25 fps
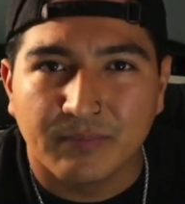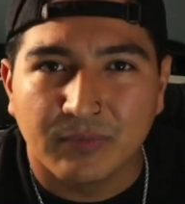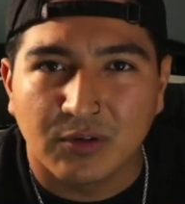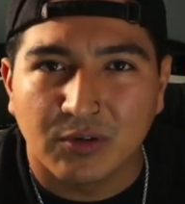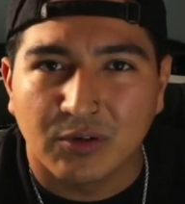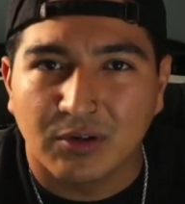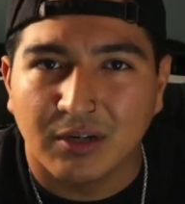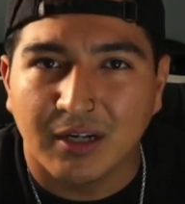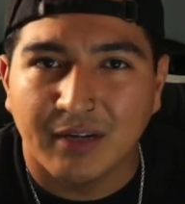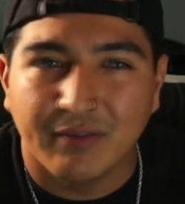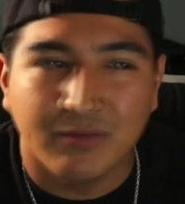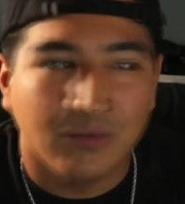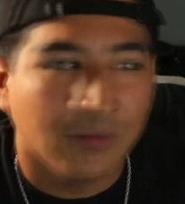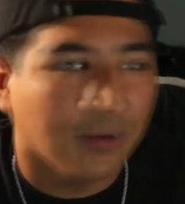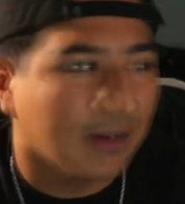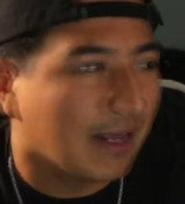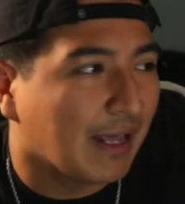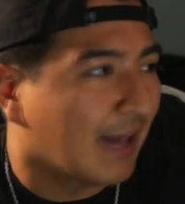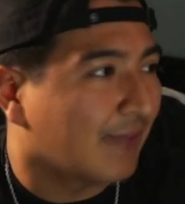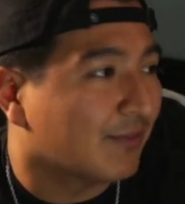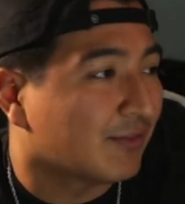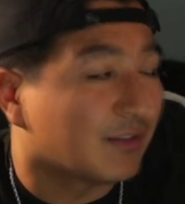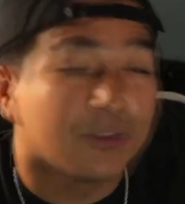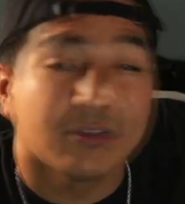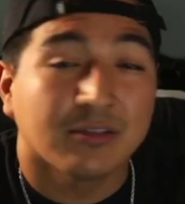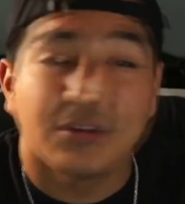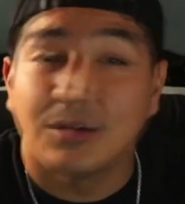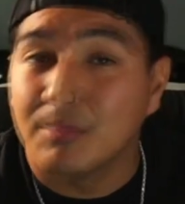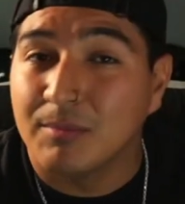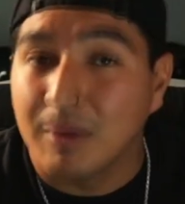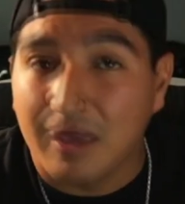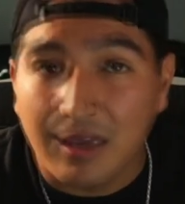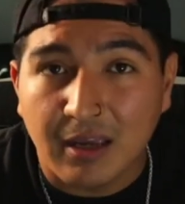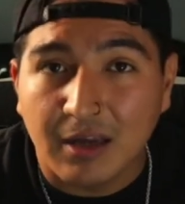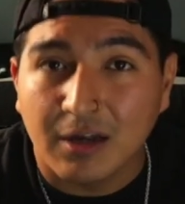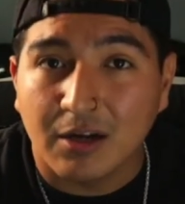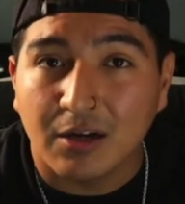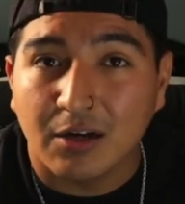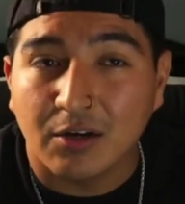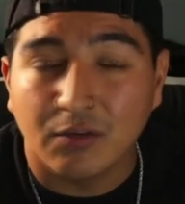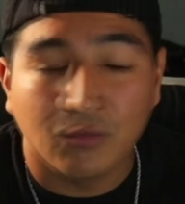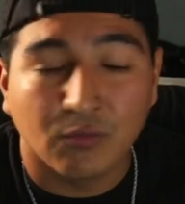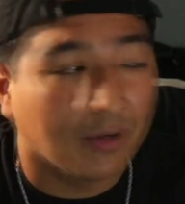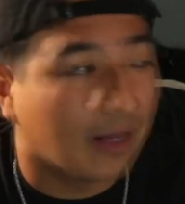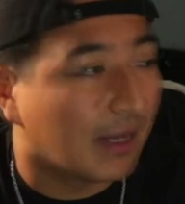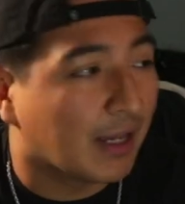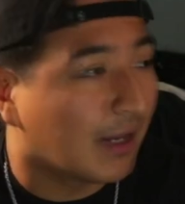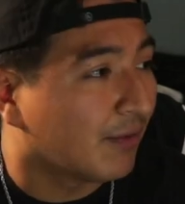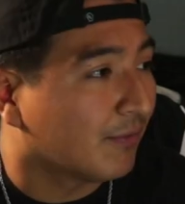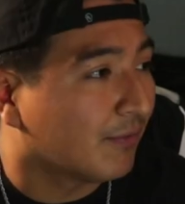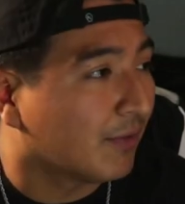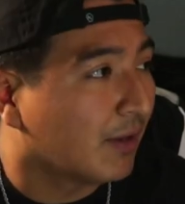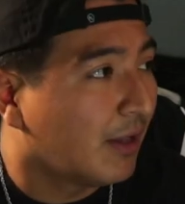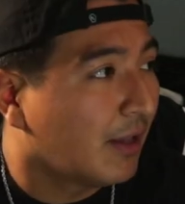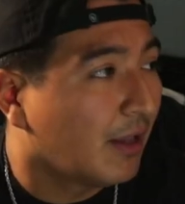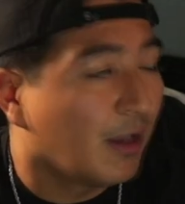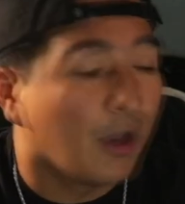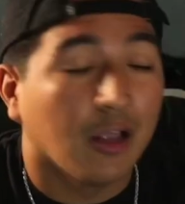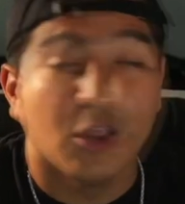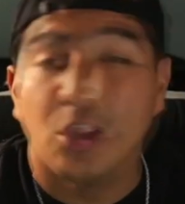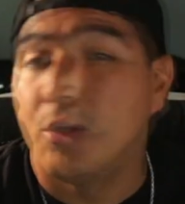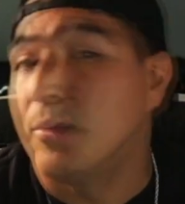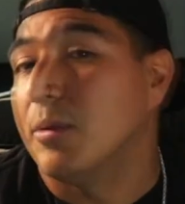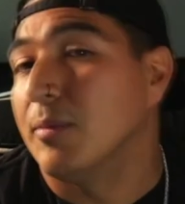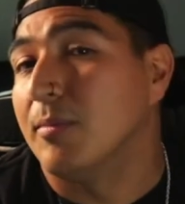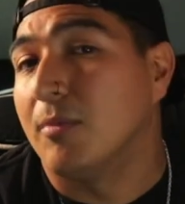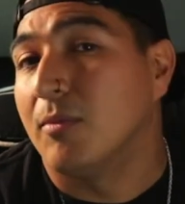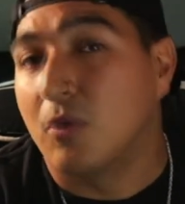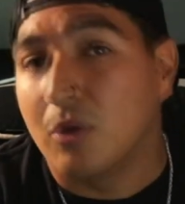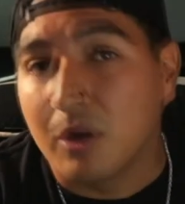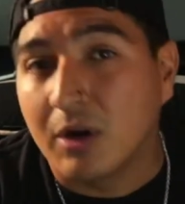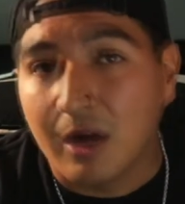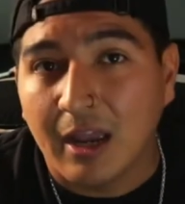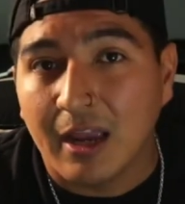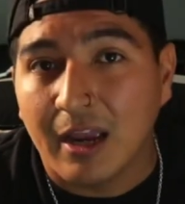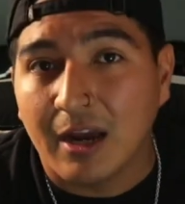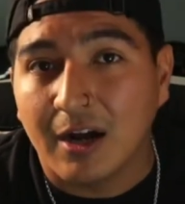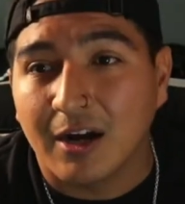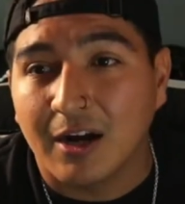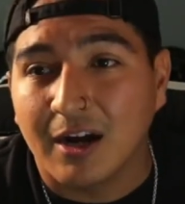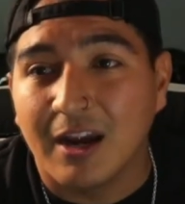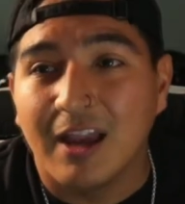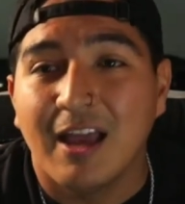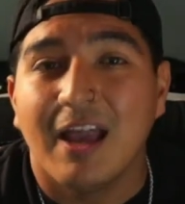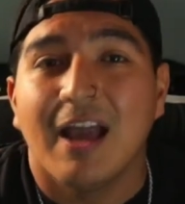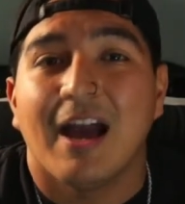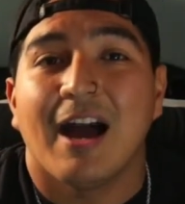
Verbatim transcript: All right, if you want to have some hair, if you want to have a little bit more hair.